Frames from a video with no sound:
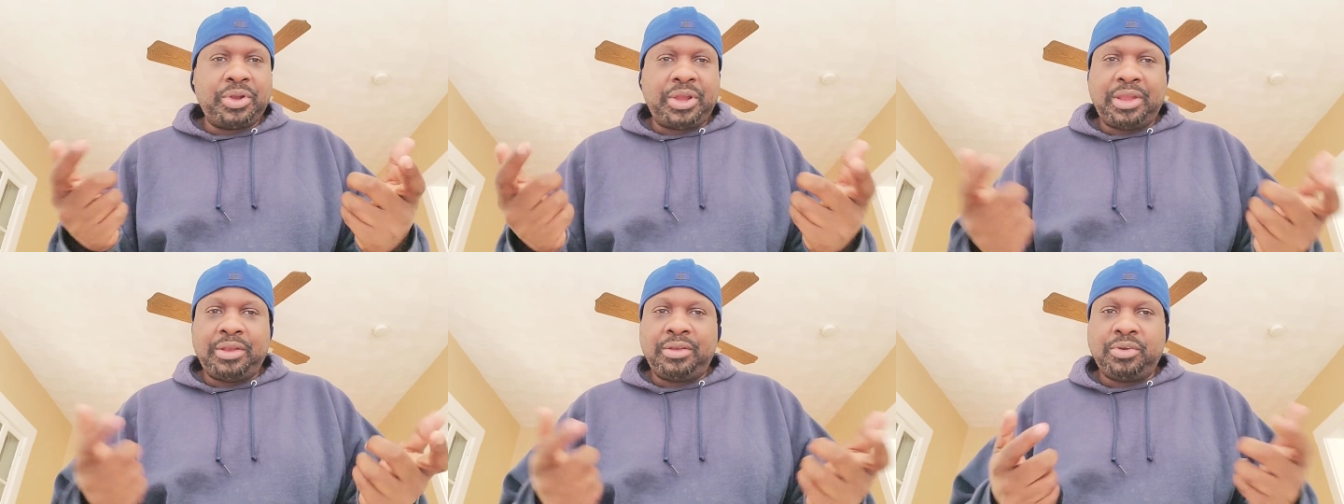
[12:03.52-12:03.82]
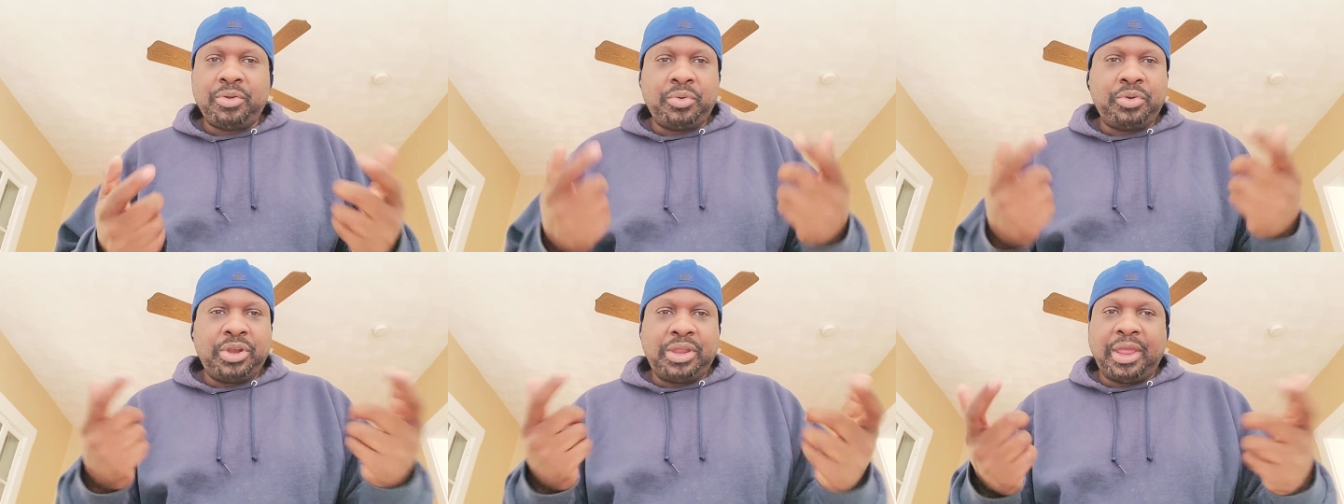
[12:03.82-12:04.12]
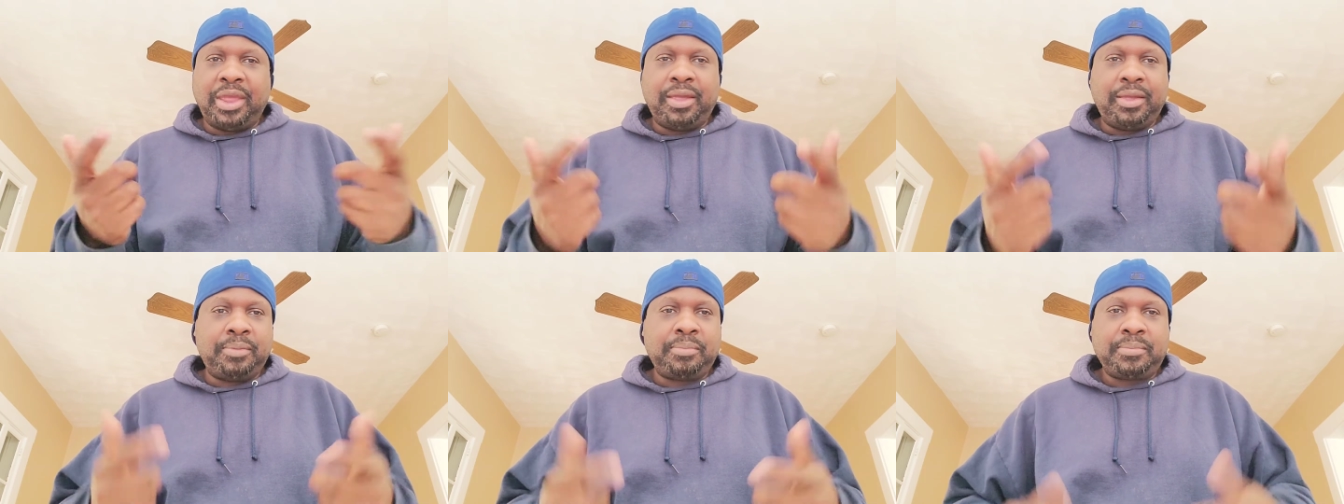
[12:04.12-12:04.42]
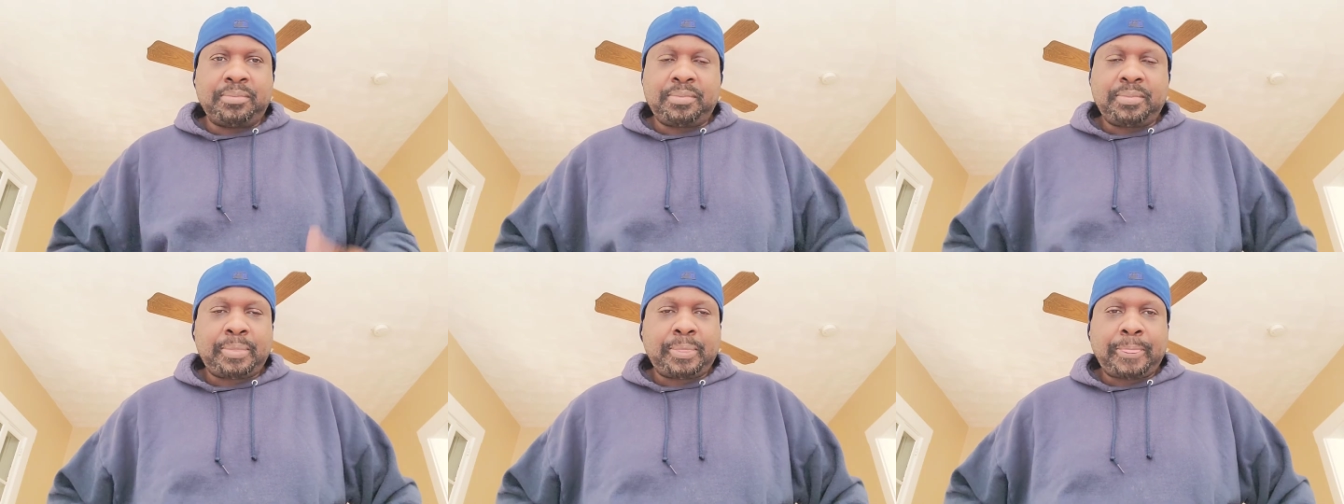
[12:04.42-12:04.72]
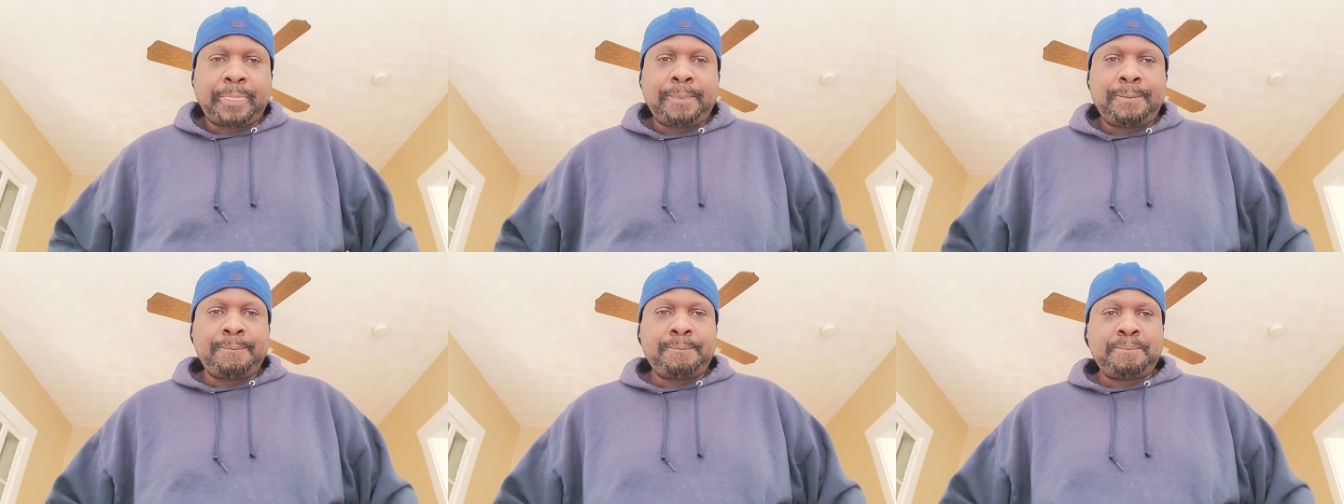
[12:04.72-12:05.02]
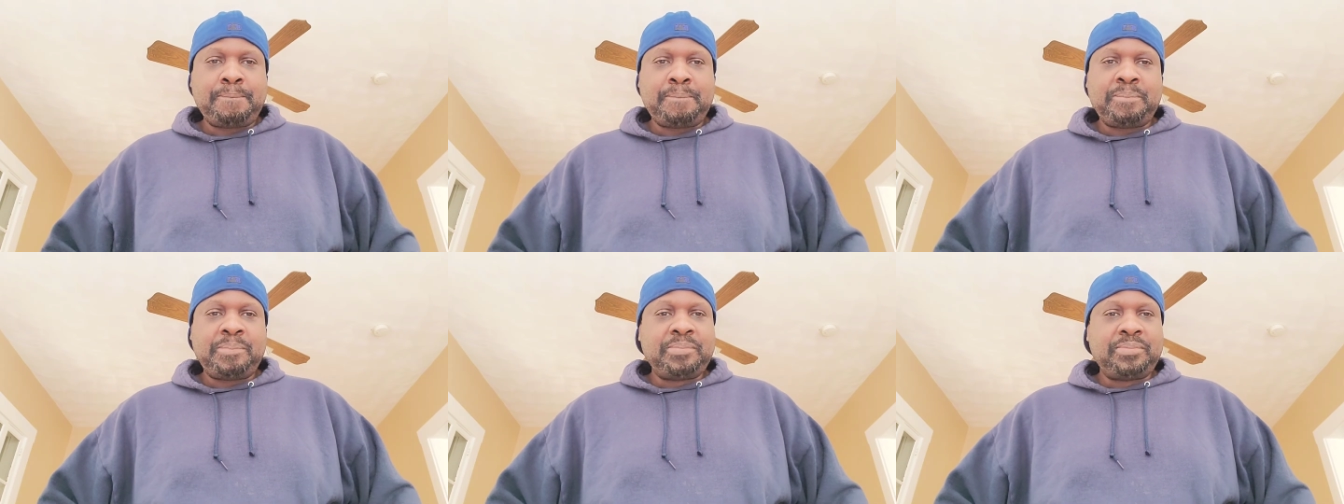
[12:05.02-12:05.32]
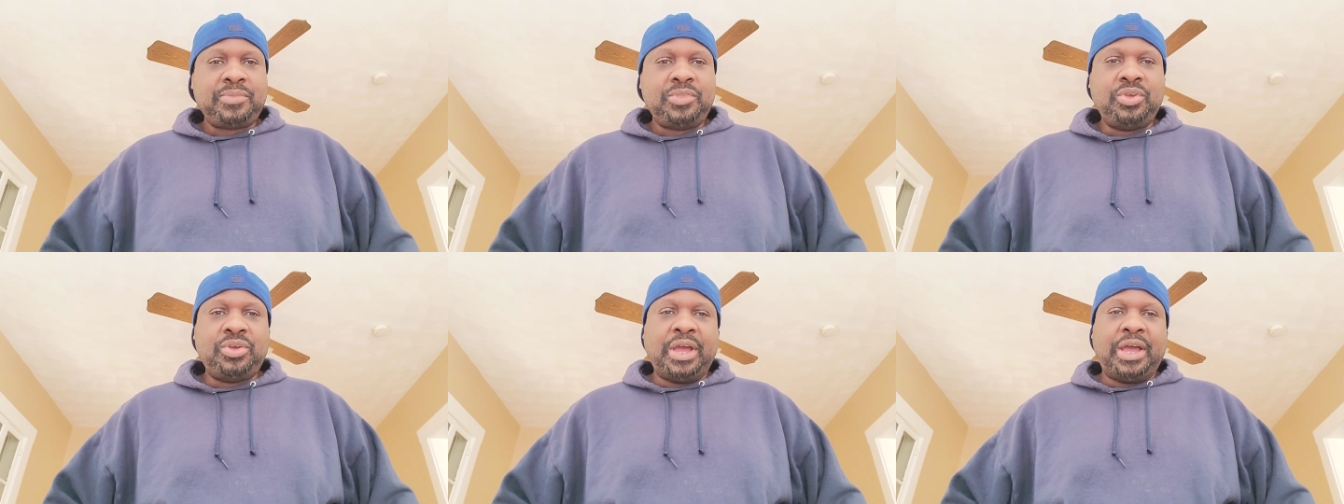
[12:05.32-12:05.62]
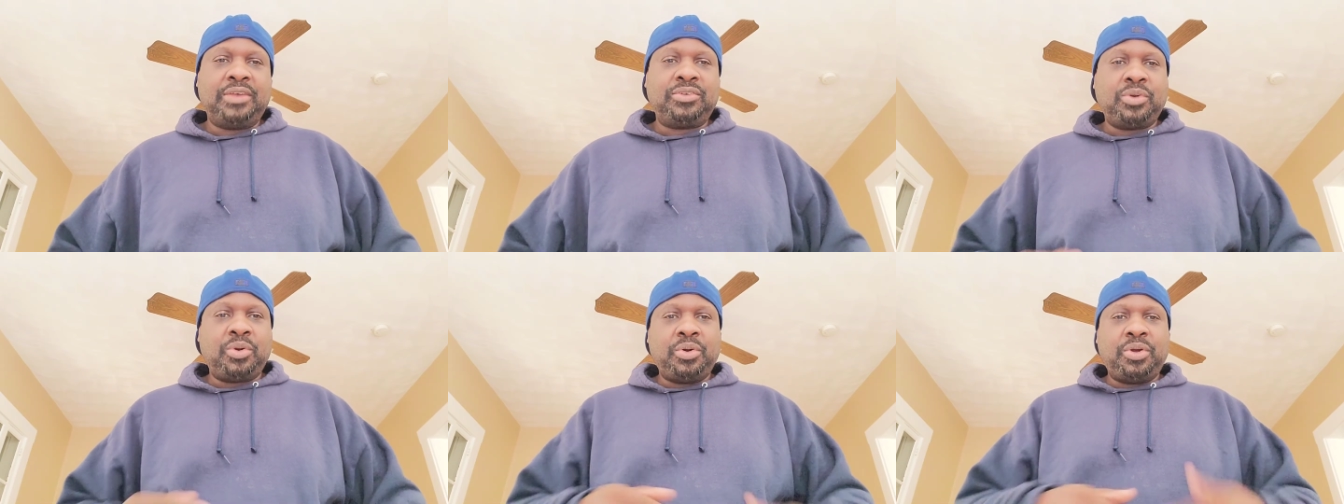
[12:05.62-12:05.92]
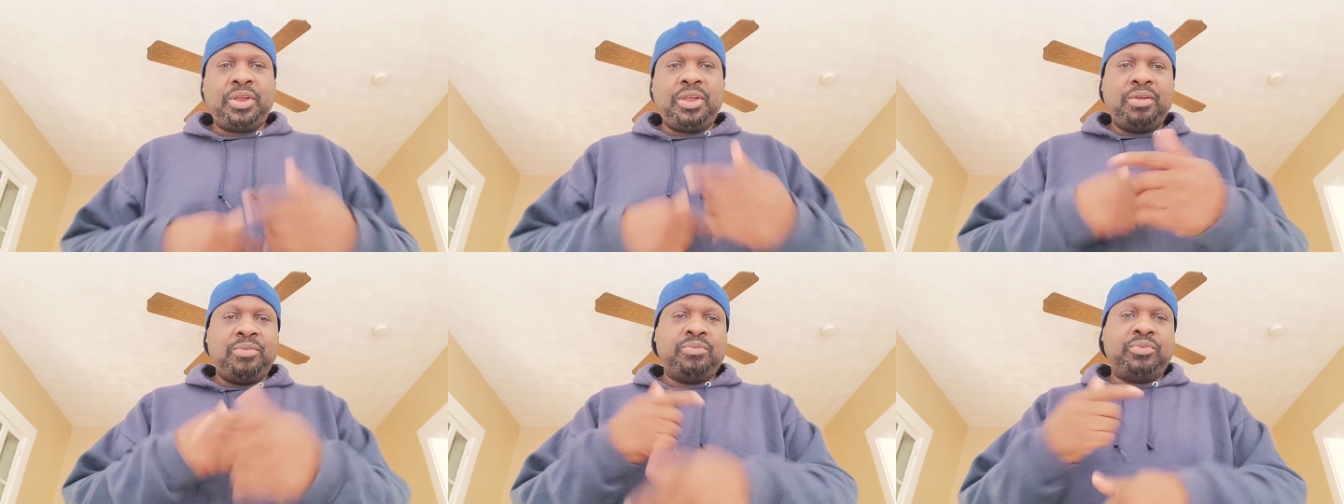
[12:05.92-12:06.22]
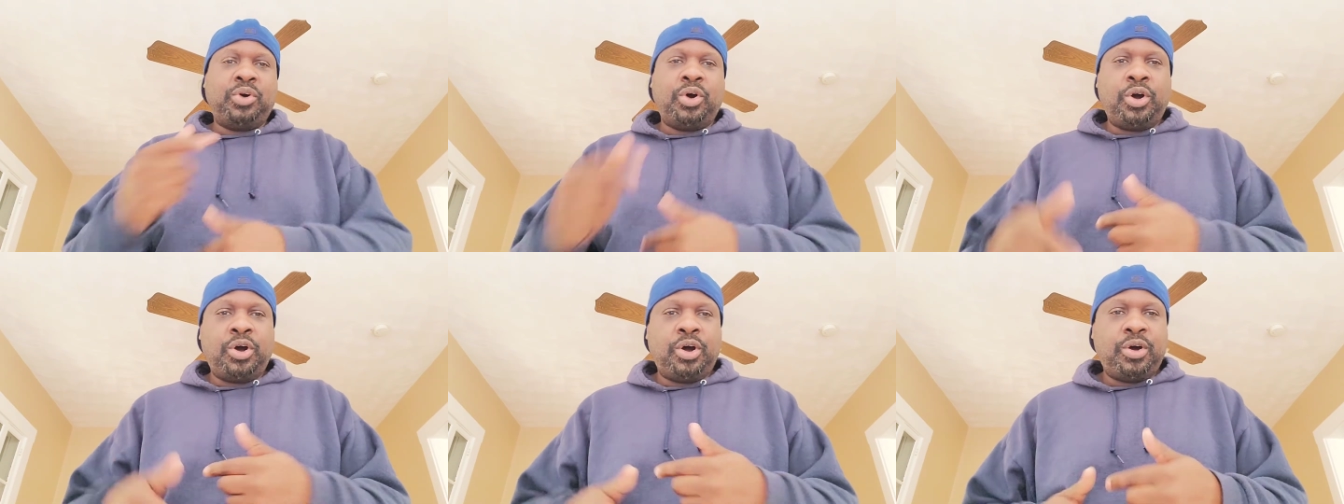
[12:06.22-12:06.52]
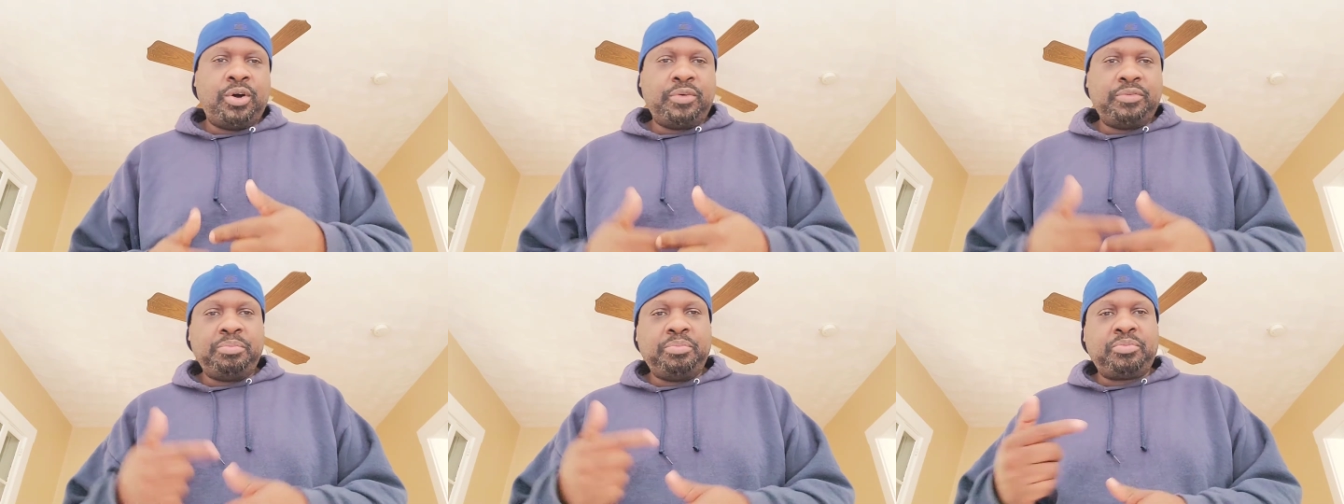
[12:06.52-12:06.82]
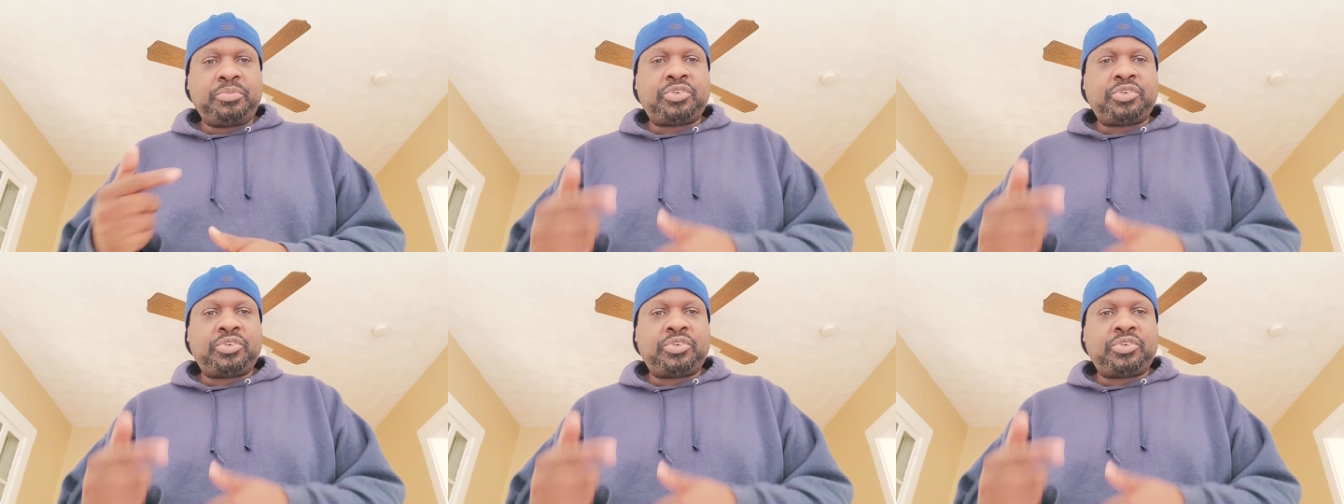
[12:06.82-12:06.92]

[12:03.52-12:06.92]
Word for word: knew the game. You guys already involved,